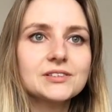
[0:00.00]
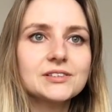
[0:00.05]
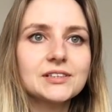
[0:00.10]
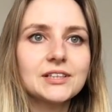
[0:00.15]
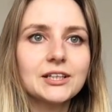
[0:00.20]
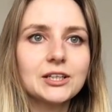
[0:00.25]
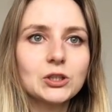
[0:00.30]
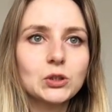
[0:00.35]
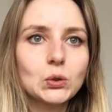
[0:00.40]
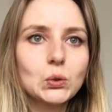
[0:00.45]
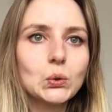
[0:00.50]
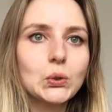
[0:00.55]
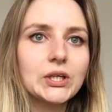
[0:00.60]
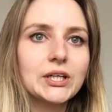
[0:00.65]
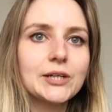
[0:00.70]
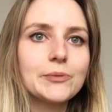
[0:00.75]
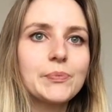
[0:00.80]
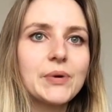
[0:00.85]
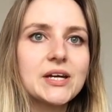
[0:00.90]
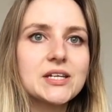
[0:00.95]
then I can
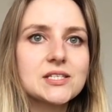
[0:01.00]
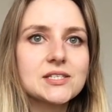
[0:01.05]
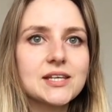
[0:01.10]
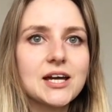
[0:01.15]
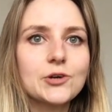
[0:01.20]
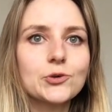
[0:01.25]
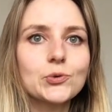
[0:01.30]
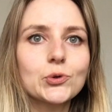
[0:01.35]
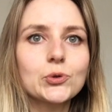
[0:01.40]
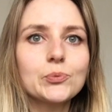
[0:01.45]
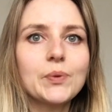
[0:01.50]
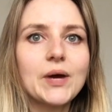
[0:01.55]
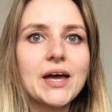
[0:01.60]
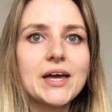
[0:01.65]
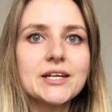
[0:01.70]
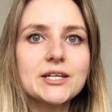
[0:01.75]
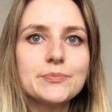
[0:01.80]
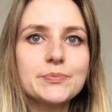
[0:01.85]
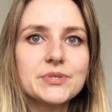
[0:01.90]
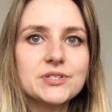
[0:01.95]
quickly paste that group at
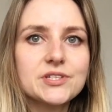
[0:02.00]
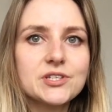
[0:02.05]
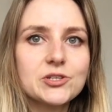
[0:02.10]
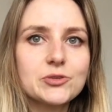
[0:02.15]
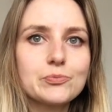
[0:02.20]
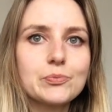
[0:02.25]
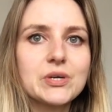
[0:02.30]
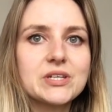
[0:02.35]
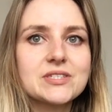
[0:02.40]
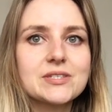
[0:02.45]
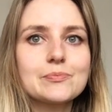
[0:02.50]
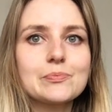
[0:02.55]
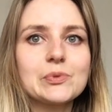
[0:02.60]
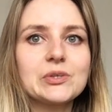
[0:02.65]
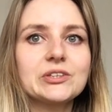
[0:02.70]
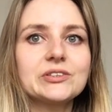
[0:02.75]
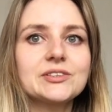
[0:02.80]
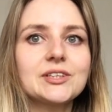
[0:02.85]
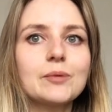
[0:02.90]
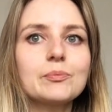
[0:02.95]
any position by
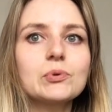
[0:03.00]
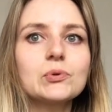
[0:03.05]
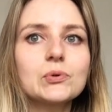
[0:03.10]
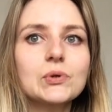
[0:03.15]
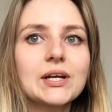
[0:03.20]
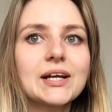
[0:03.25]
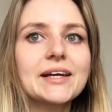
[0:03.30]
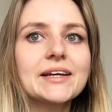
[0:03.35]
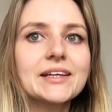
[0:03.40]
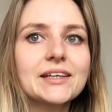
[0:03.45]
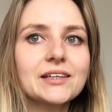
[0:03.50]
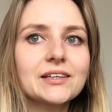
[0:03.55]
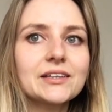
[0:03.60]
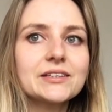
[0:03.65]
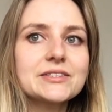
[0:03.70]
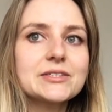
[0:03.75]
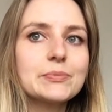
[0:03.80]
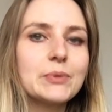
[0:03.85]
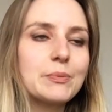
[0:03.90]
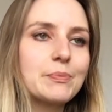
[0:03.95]
simply double clicking
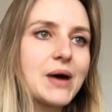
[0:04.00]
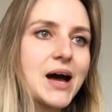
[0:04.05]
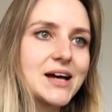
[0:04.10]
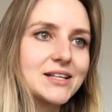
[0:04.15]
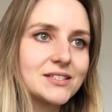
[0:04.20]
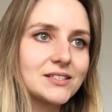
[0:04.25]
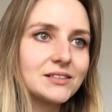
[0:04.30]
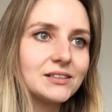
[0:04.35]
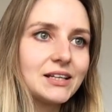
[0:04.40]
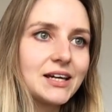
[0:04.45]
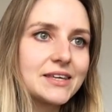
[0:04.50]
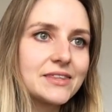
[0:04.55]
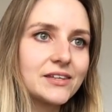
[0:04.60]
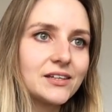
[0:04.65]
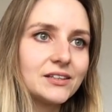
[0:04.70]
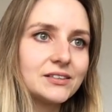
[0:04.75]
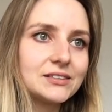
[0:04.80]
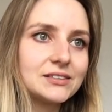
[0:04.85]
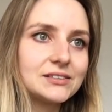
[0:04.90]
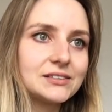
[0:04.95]
into my pattern like
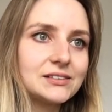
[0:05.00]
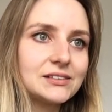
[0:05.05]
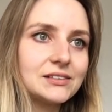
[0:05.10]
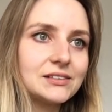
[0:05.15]
this.